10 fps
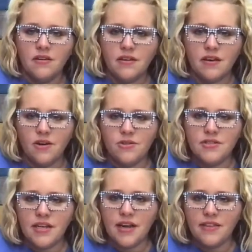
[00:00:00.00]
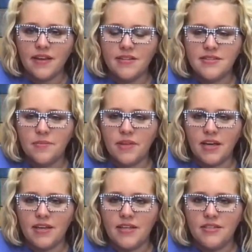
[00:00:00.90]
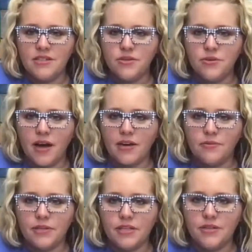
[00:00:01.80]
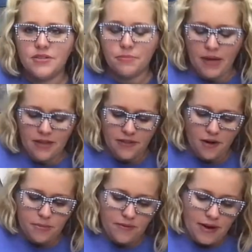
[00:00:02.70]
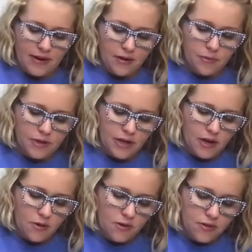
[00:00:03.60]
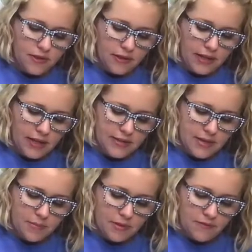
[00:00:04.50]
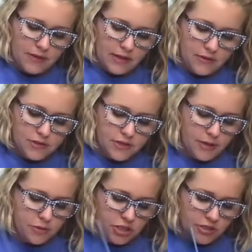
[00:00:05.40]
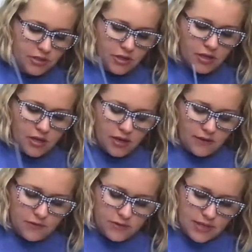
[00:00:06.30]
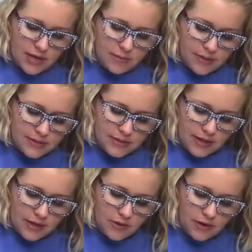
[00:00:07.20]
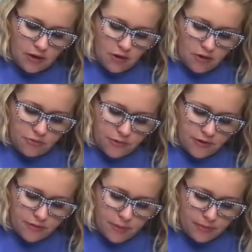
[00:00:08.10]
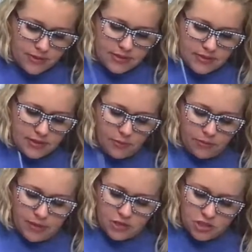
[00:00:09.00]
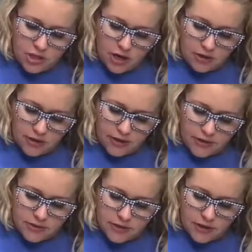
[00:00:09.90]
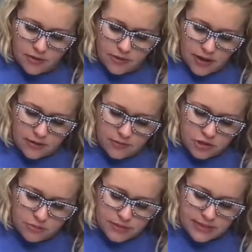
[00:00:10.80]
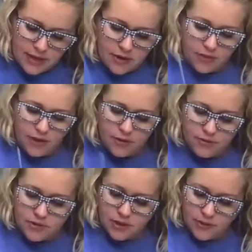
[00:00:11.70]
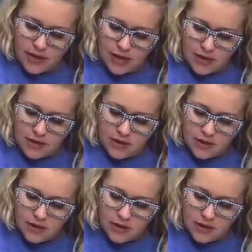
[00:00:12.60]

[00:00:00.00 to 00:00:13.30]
Nicole said, I think it's something I need to do. I could really use some paint therapy right now. Well, Nicole, the link is up in the video description. If you sign up by tonight, you get all three of the bonuses that we mentioned earlier. So I don't want you to miss out on those. So go ahead